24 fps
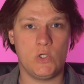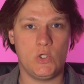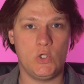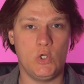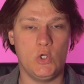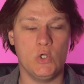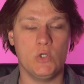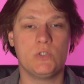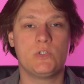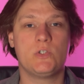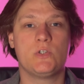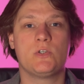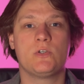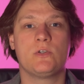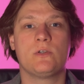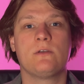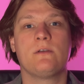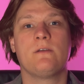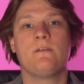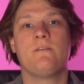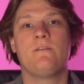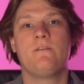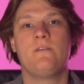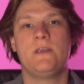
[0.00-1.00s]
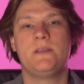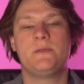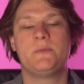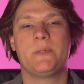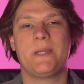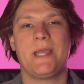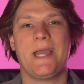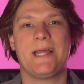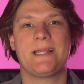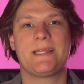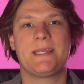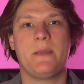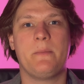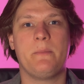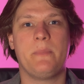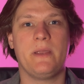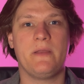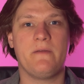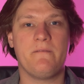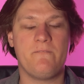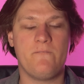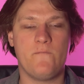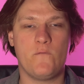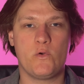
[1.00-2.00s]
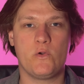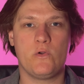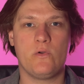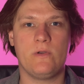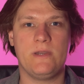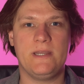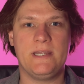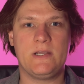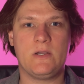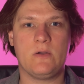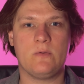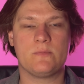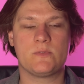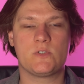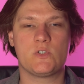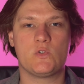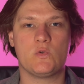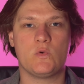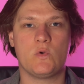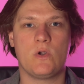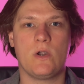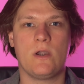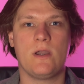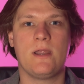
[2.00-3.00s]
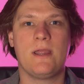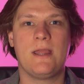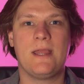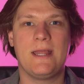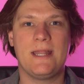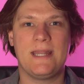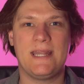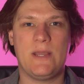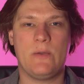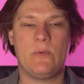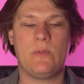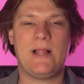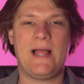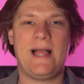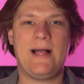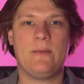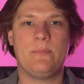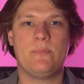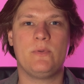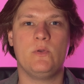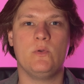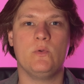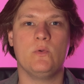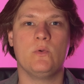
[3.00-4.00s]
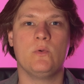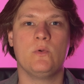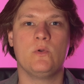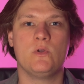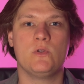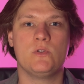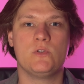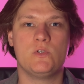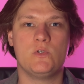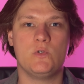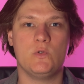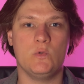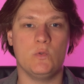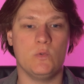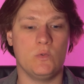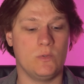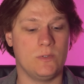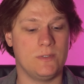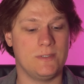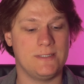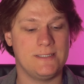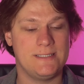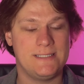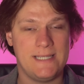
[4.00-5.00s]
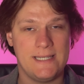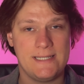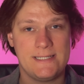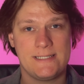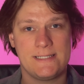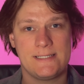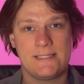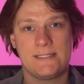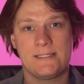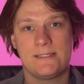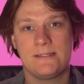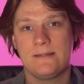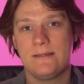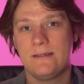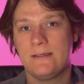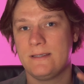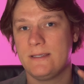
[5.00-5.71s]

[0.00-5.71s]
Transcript: good Facebook ad campaign for your e-com store that will help you to test,